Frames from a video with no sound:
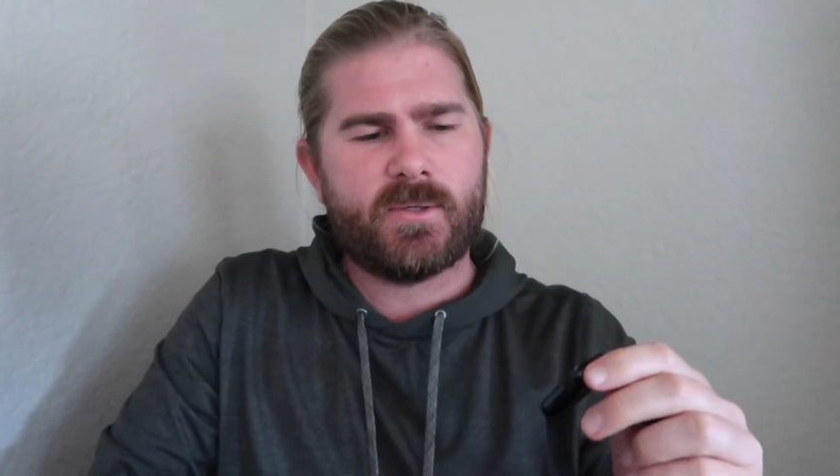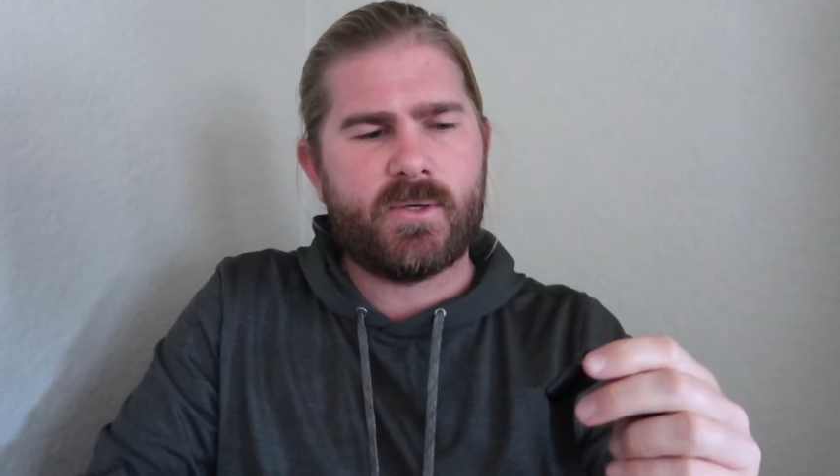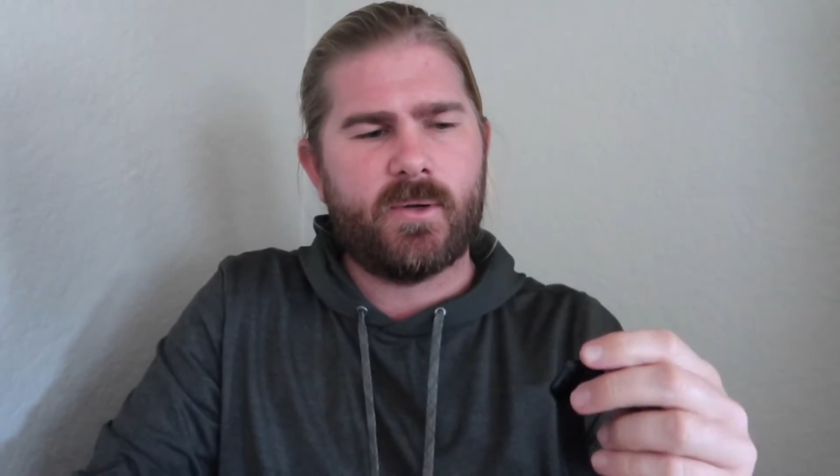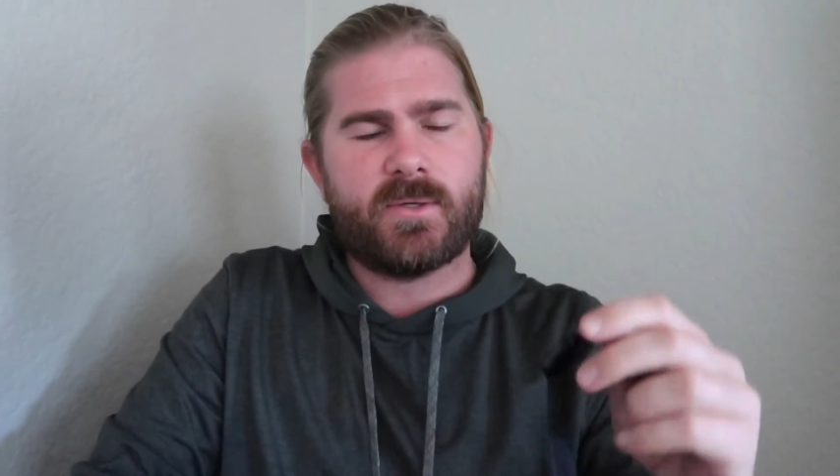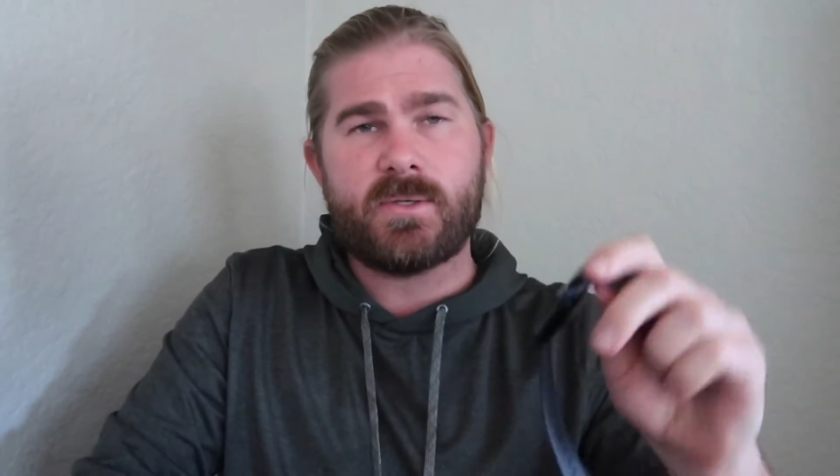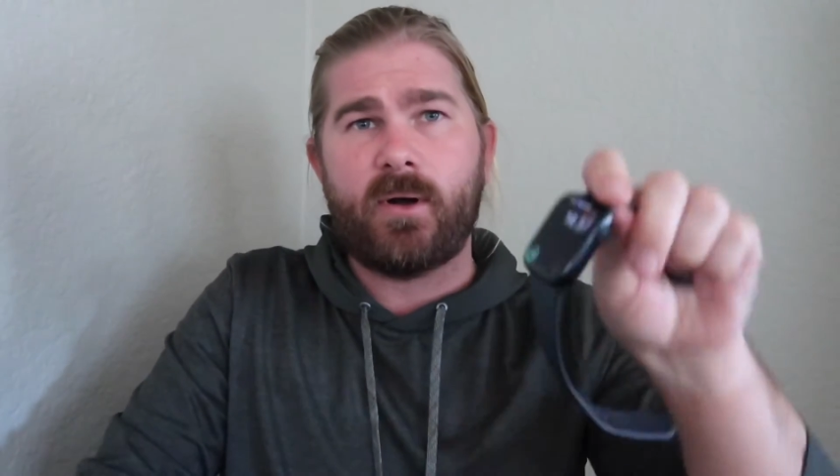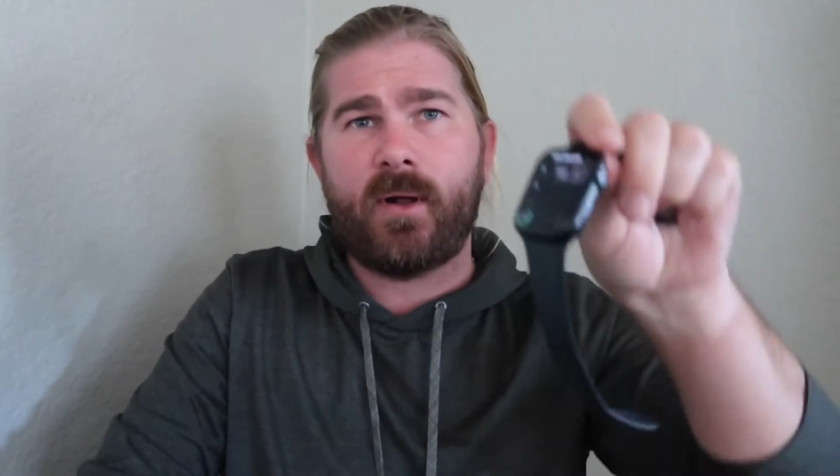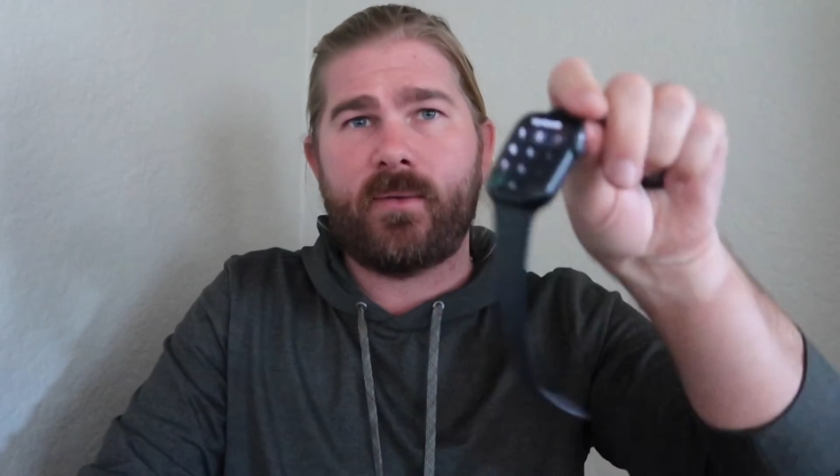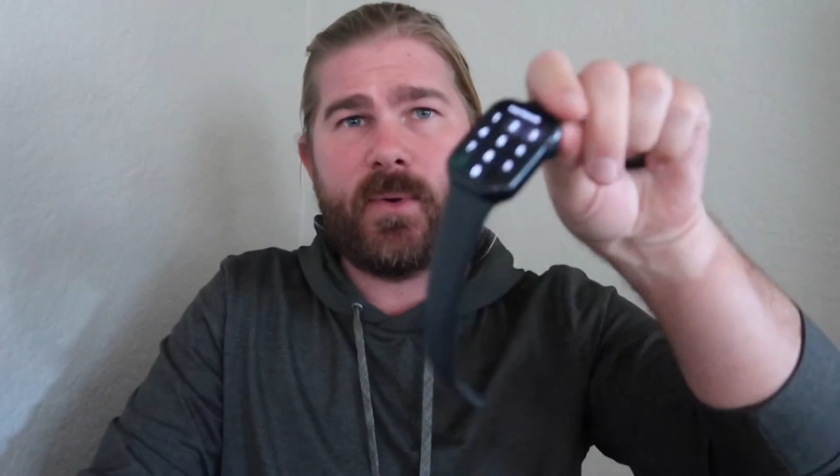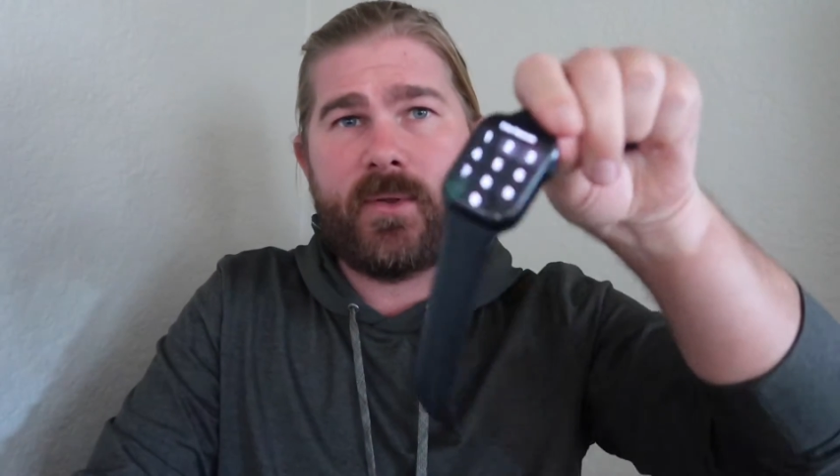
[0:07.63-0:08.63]
So to start
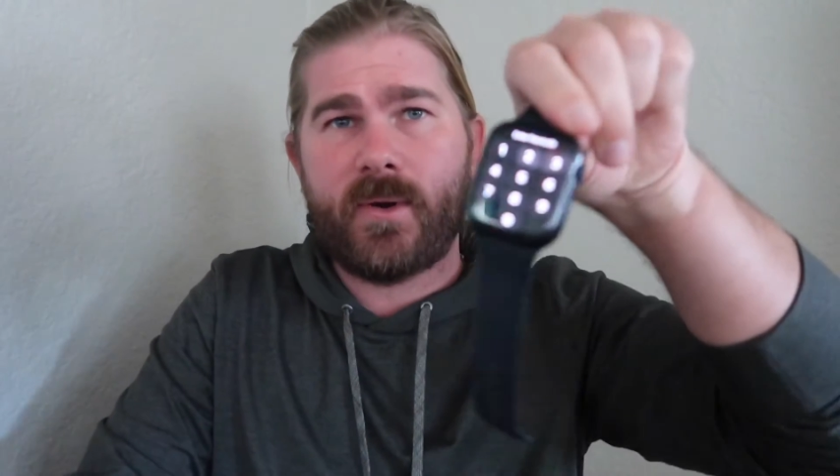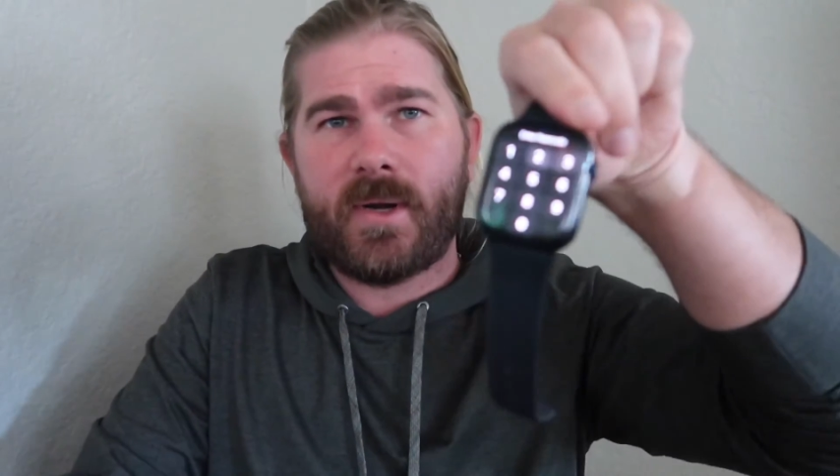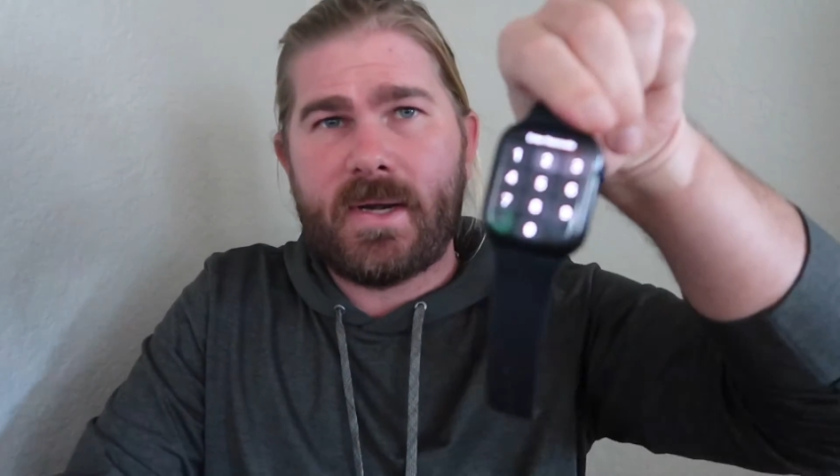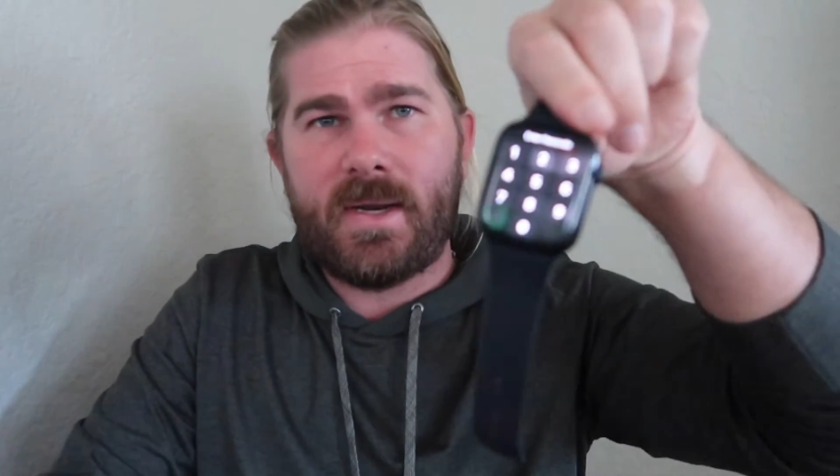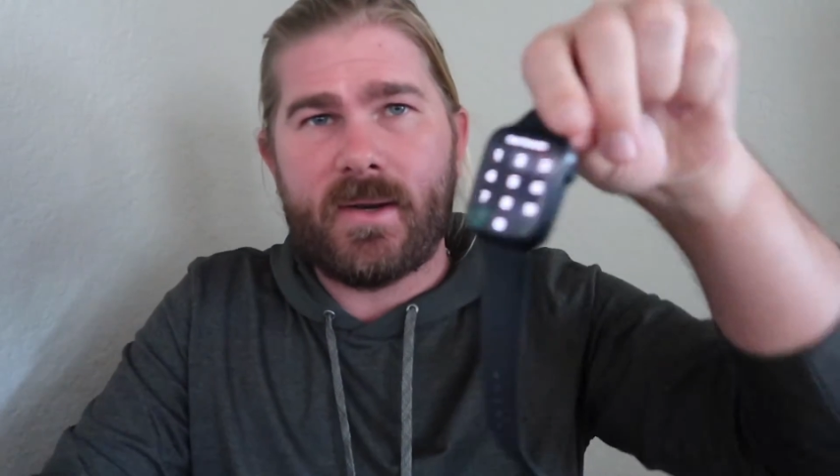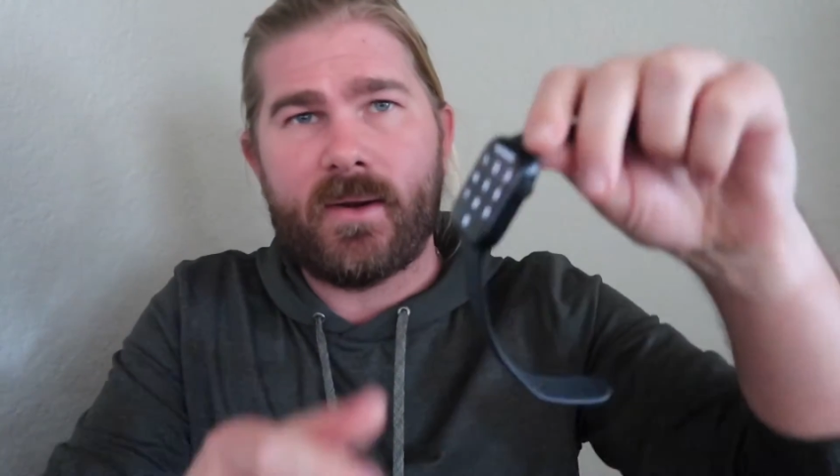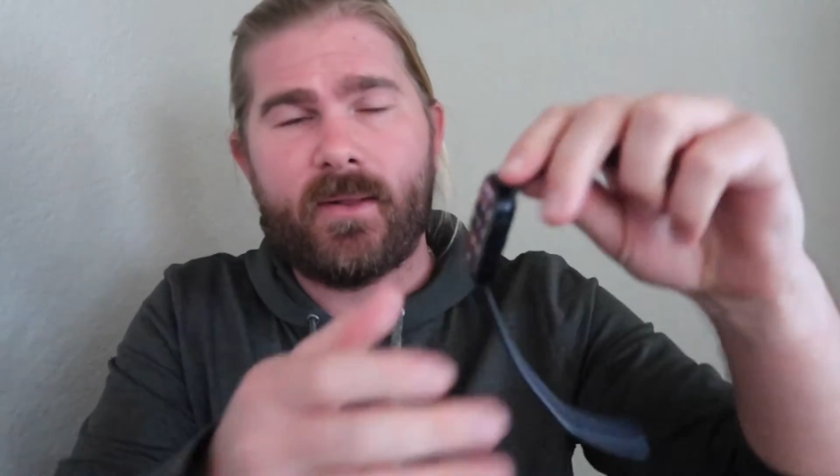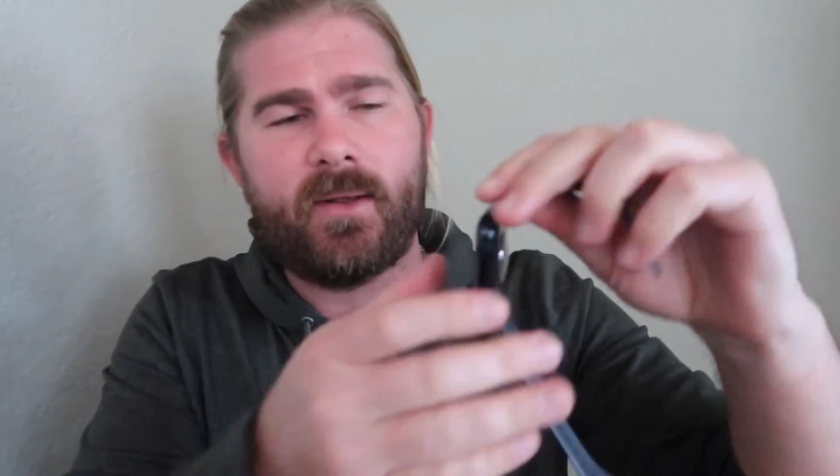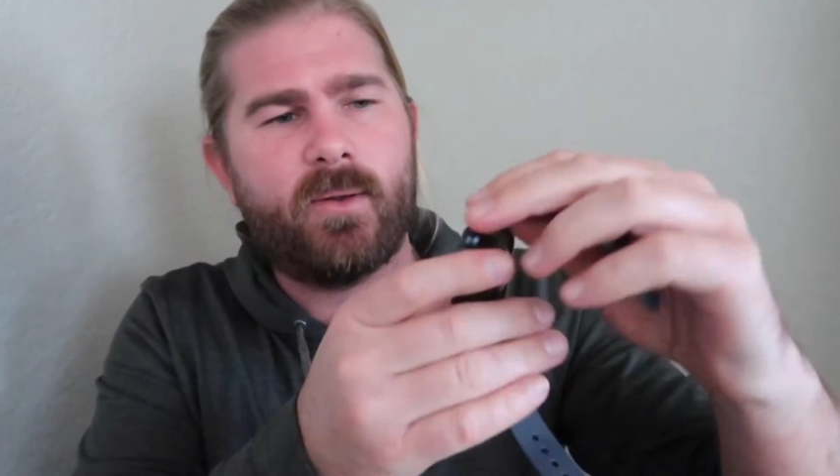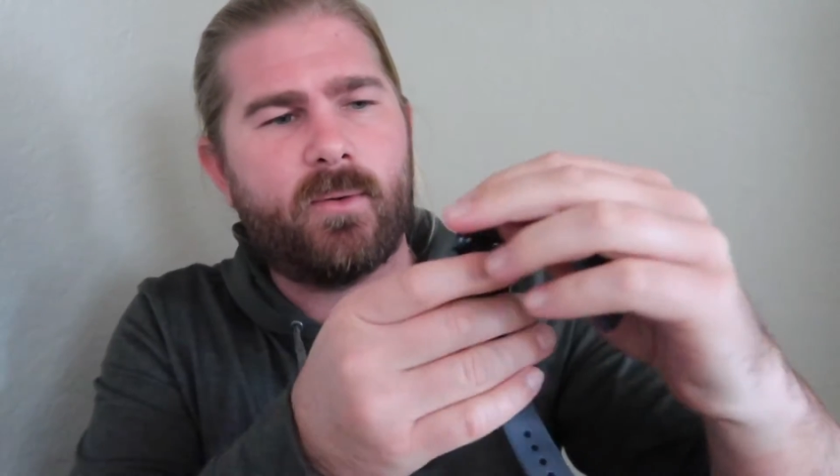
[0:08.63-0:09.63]
off with, you're going to
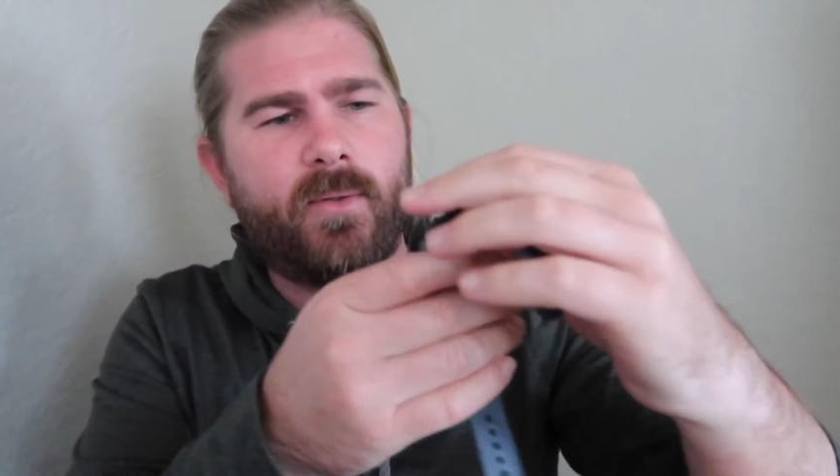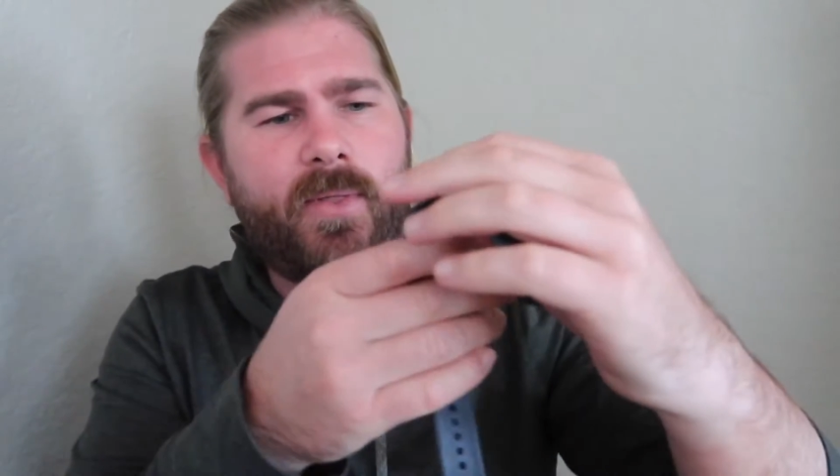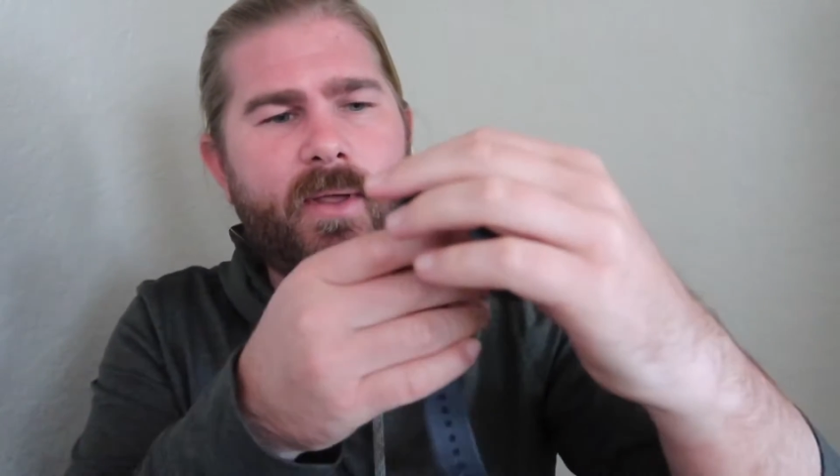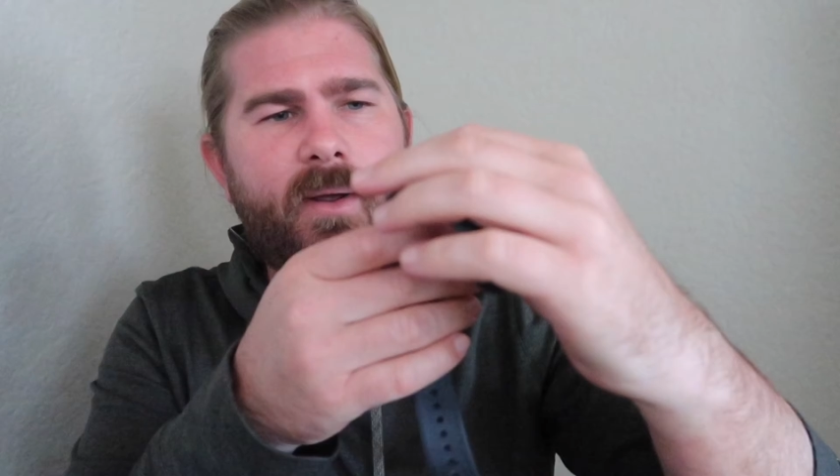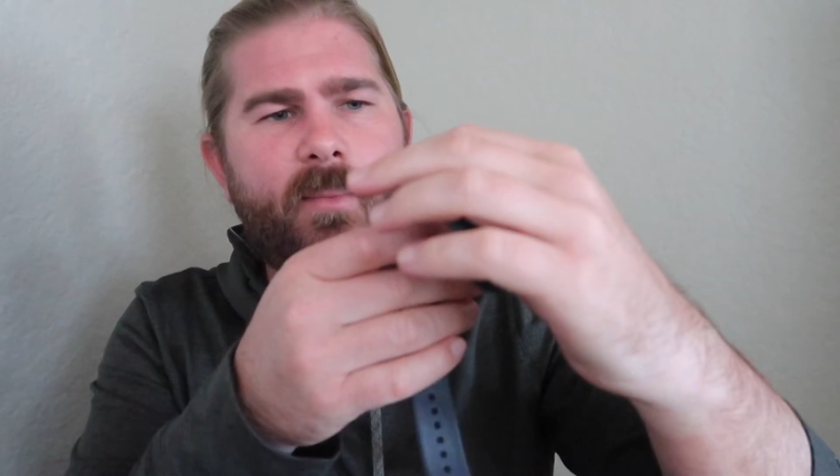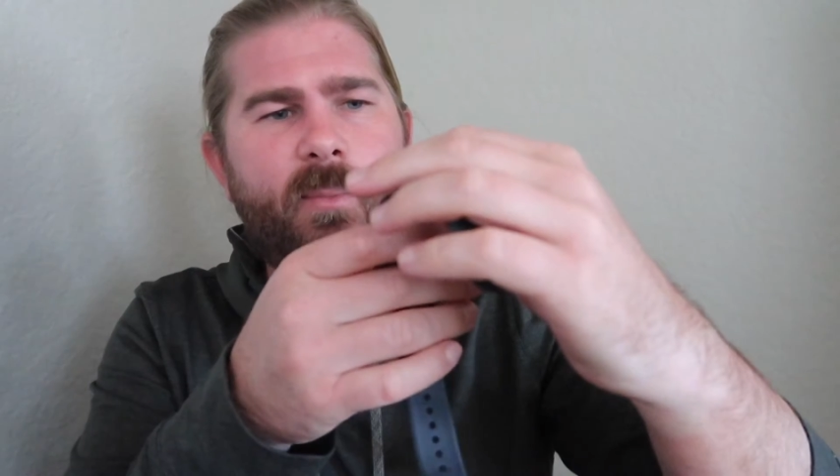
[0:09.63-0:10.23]
need the old thing.